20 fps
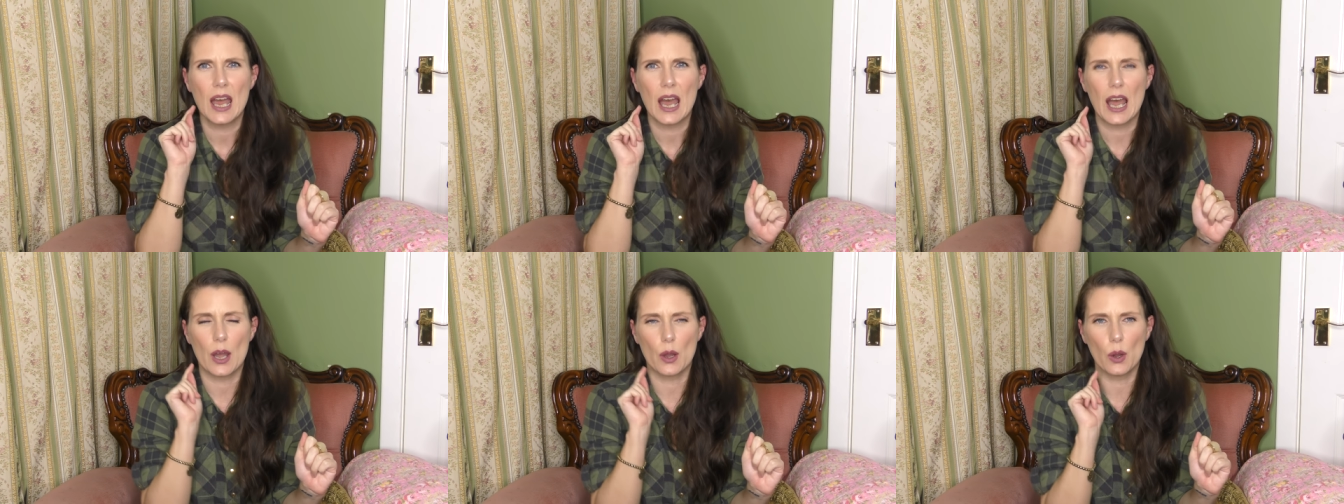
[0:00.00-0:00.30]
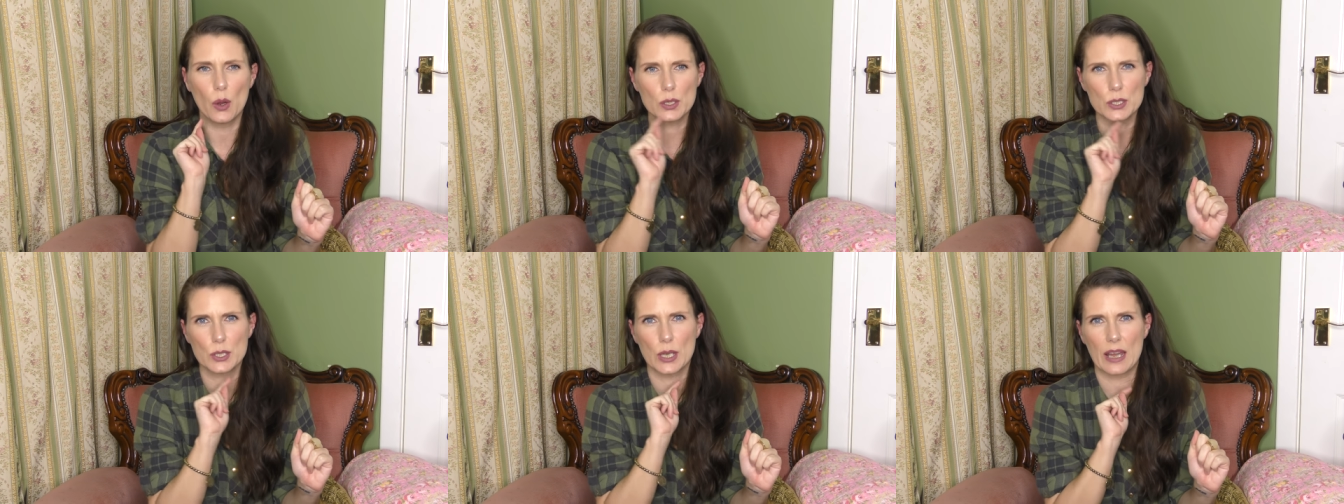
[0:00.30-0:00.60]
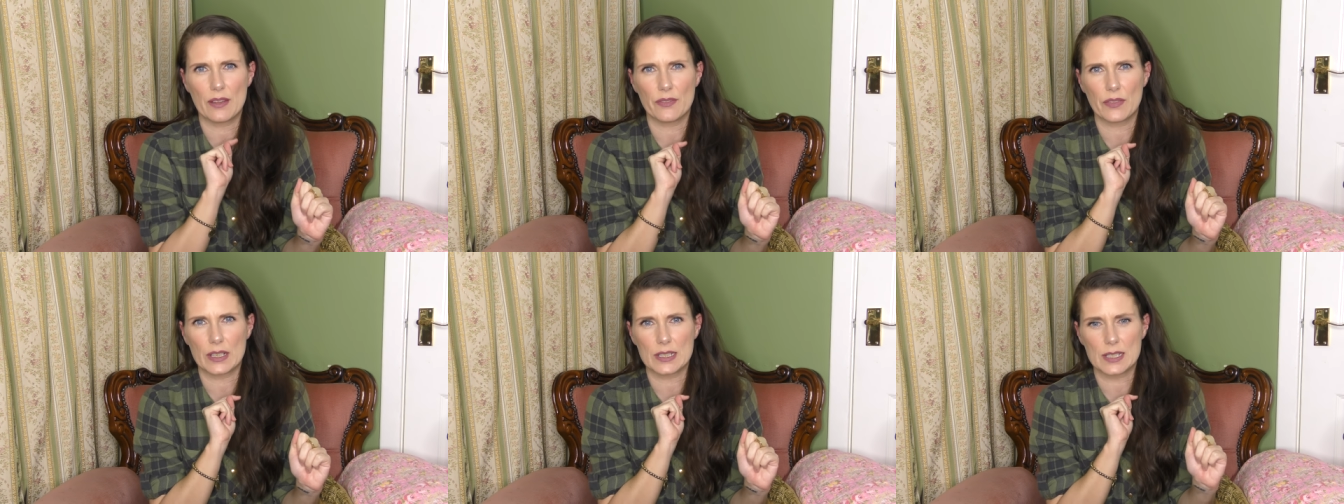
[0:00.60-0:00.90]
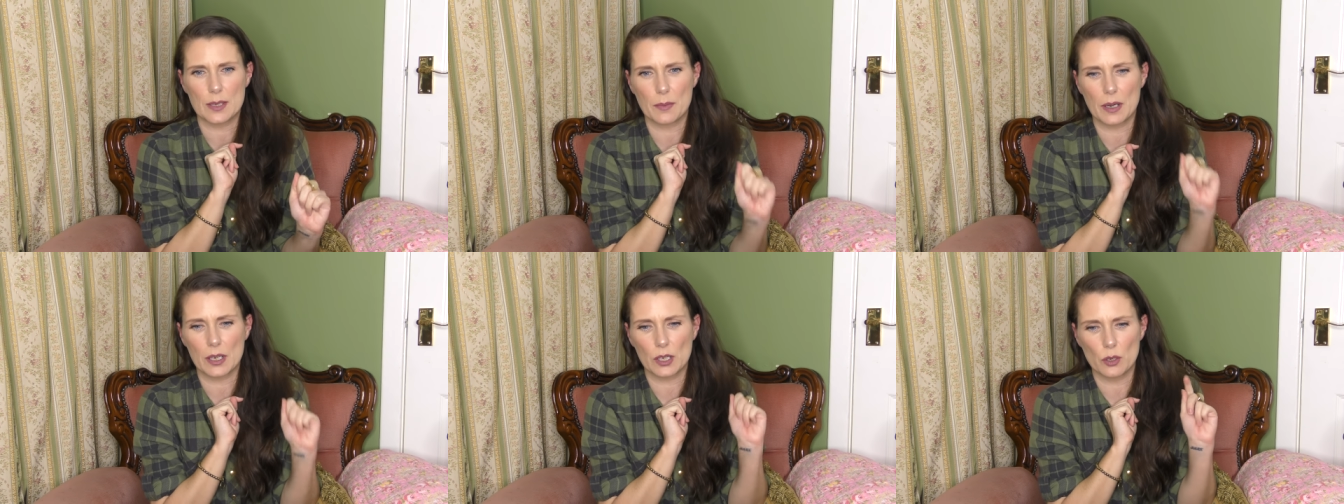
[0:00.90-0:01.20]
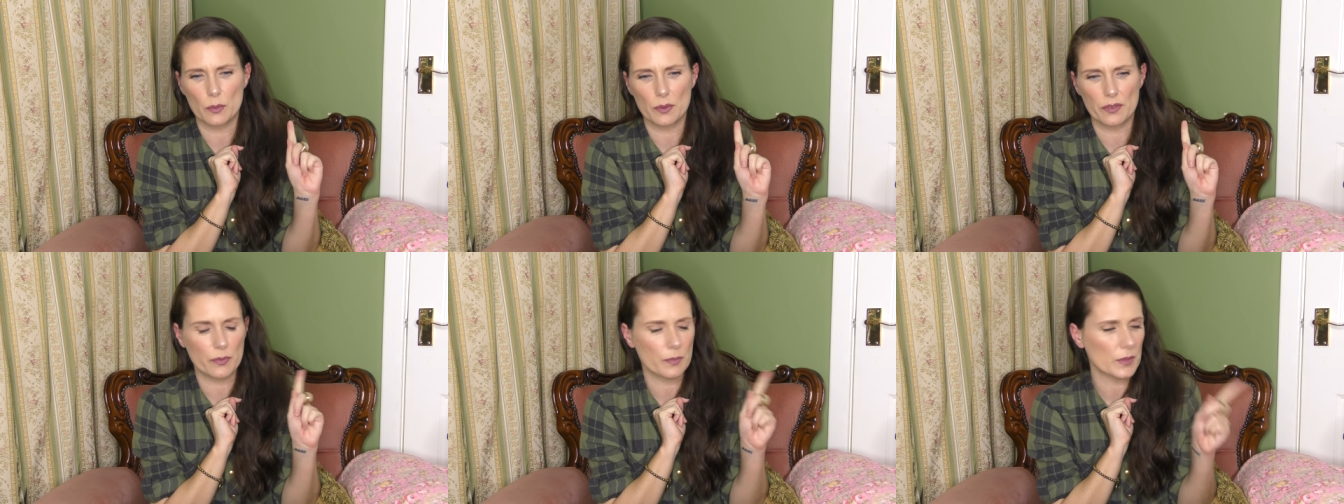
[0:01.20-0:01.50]
I also had things that Mark
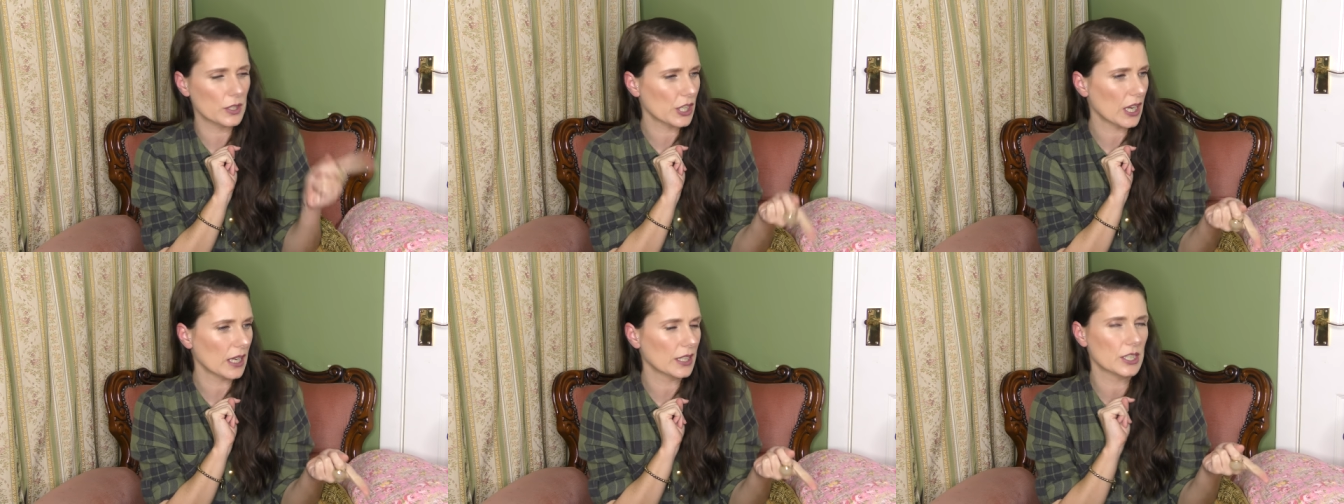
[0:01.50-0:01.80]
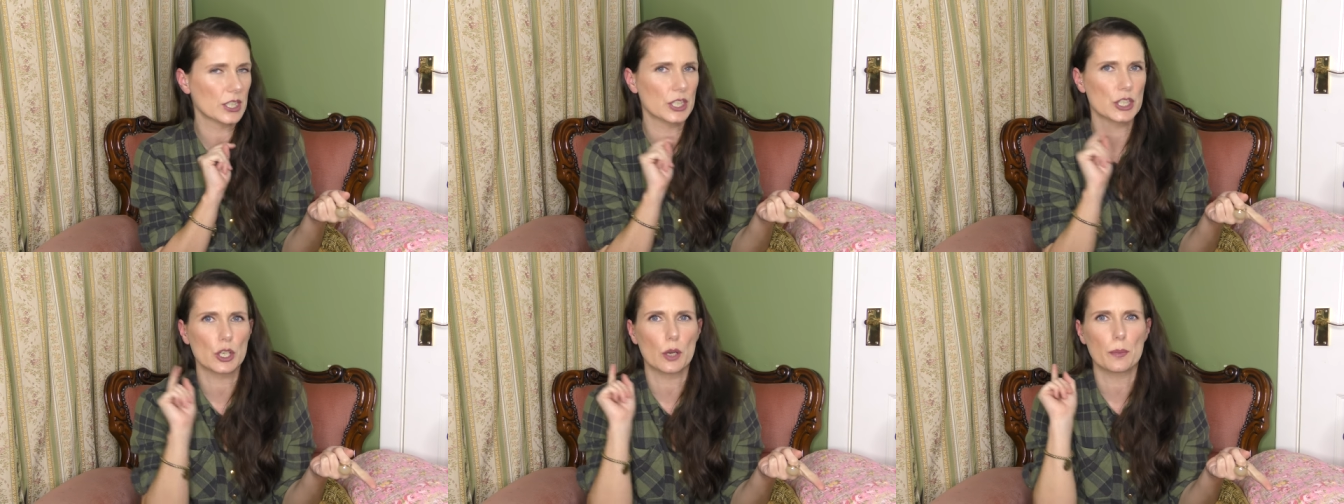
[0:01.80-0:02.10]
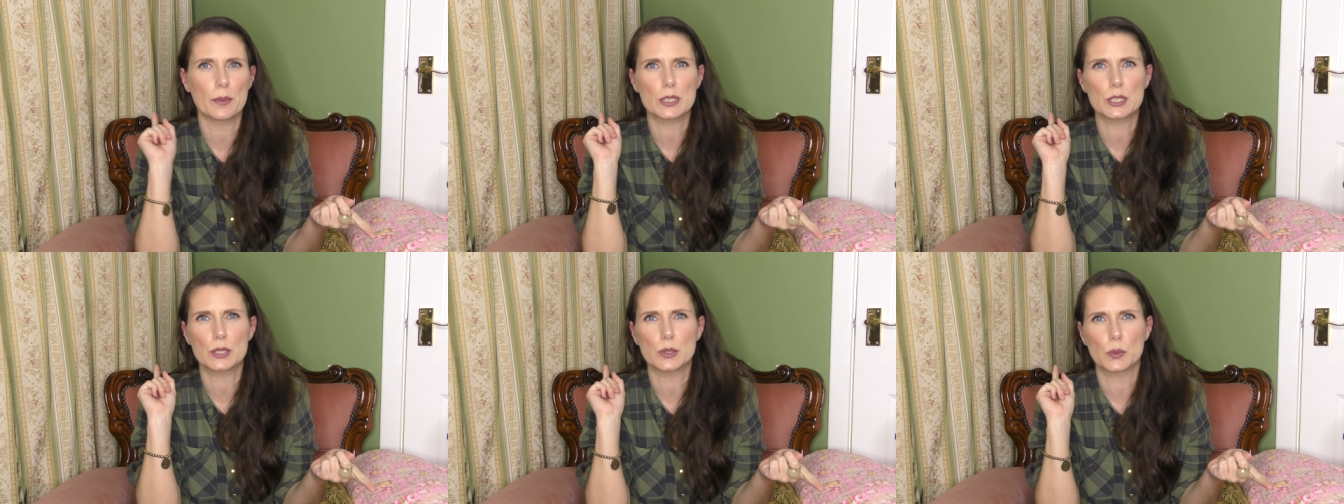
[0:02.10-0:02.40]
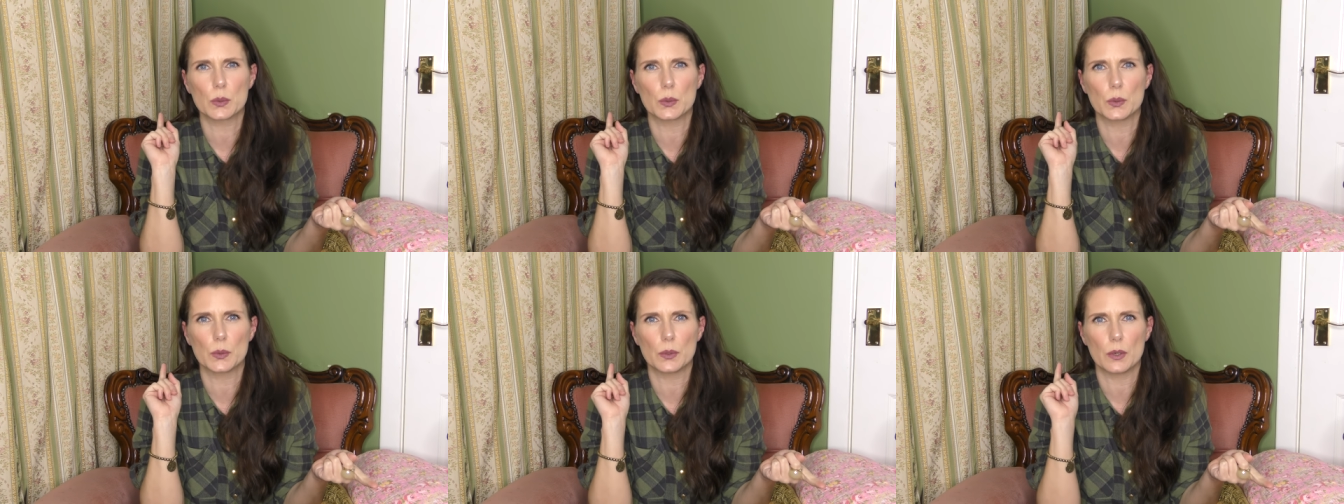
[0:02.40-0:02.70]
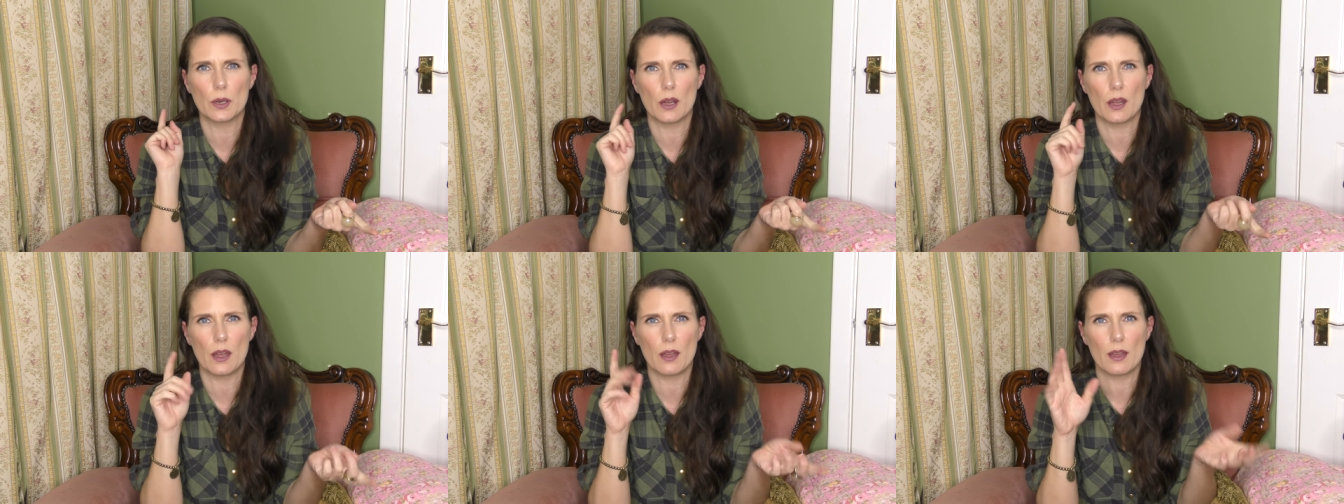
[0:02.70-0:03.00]
got me from the charity shop, so